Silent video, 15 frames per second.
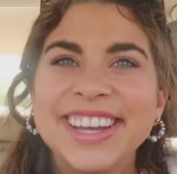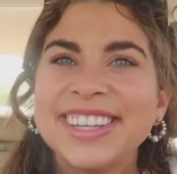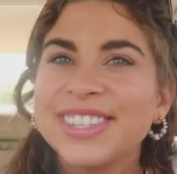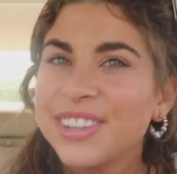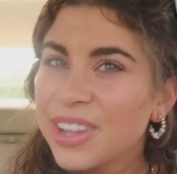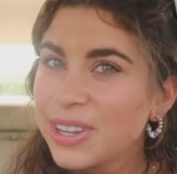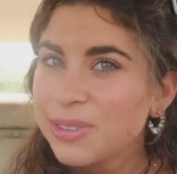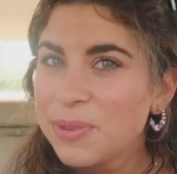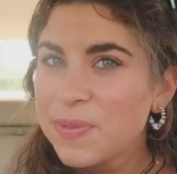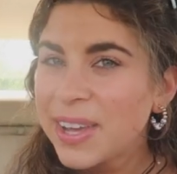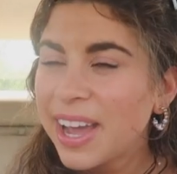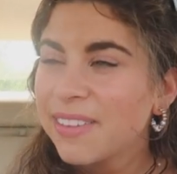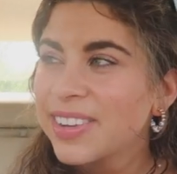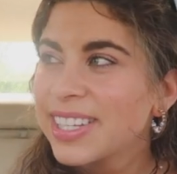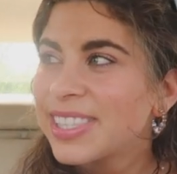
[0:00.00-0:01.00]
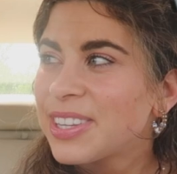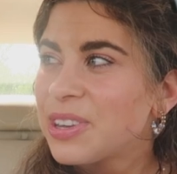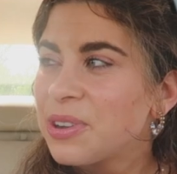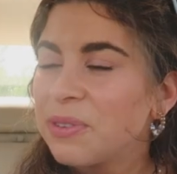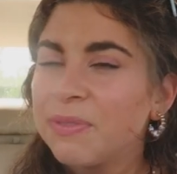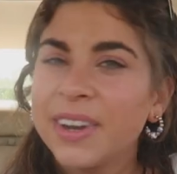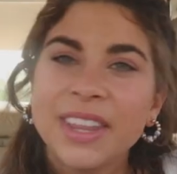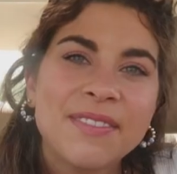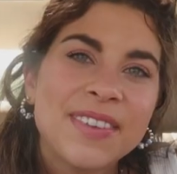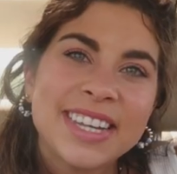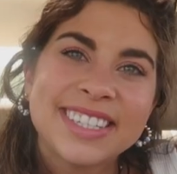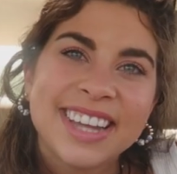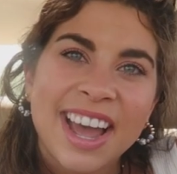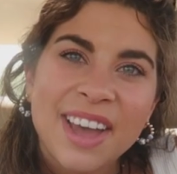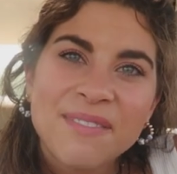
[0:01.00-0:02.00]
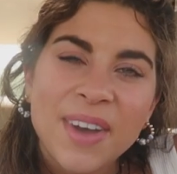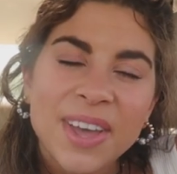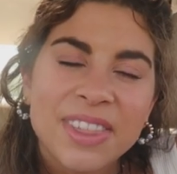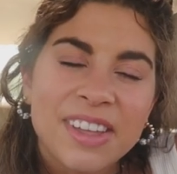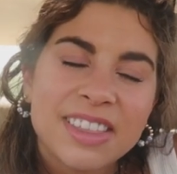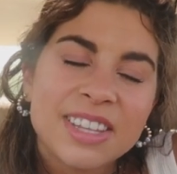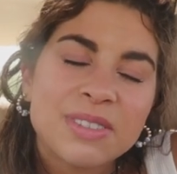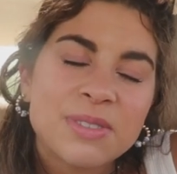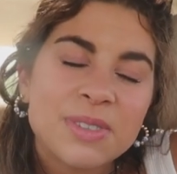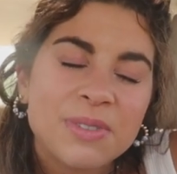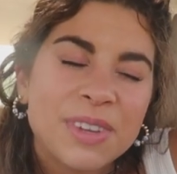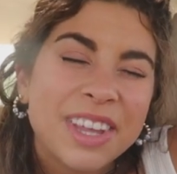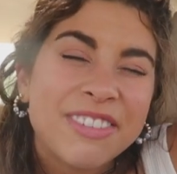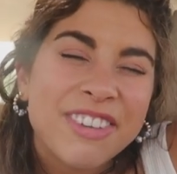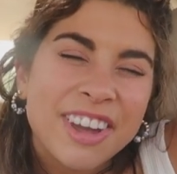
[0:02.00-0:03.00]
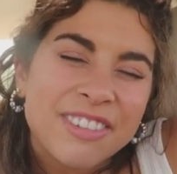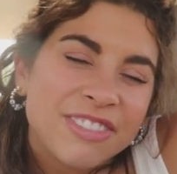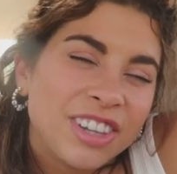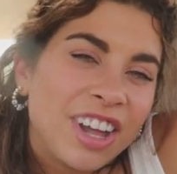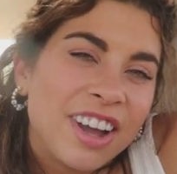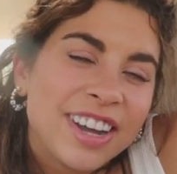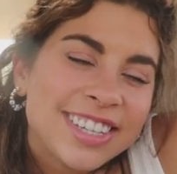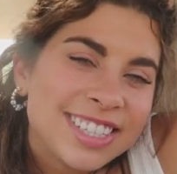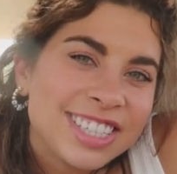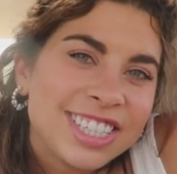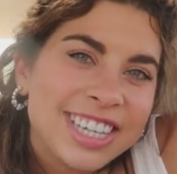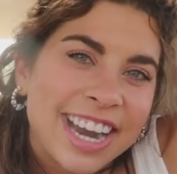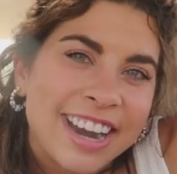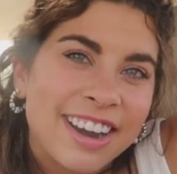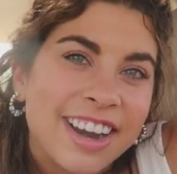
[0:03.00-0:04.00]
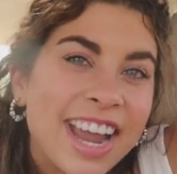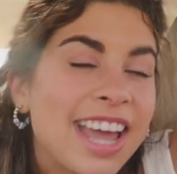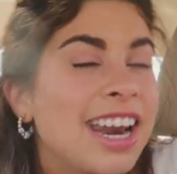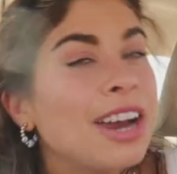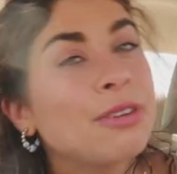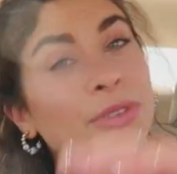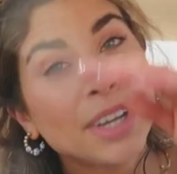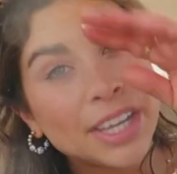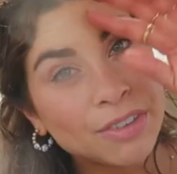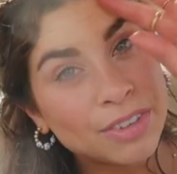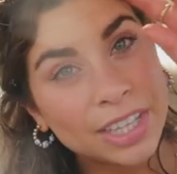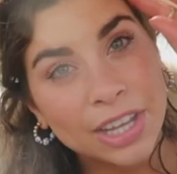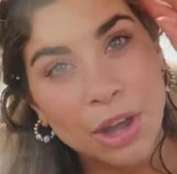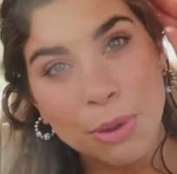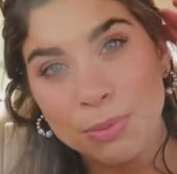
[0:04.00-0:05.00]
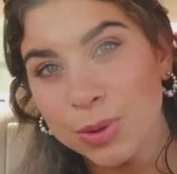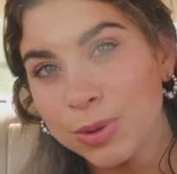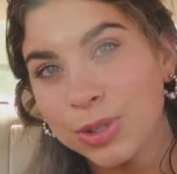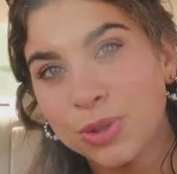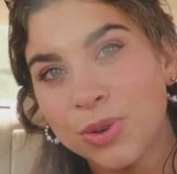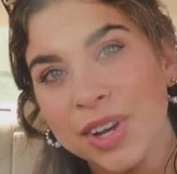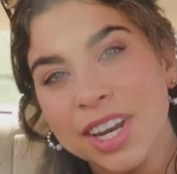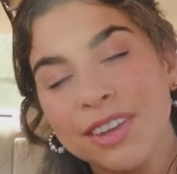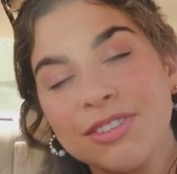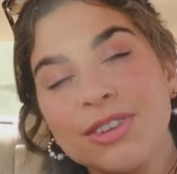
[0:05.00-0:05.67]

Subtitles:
So those will be coming soon. But in the meantime, I thought this was a really fun vlog to share, and I really, really hope you enjoyed.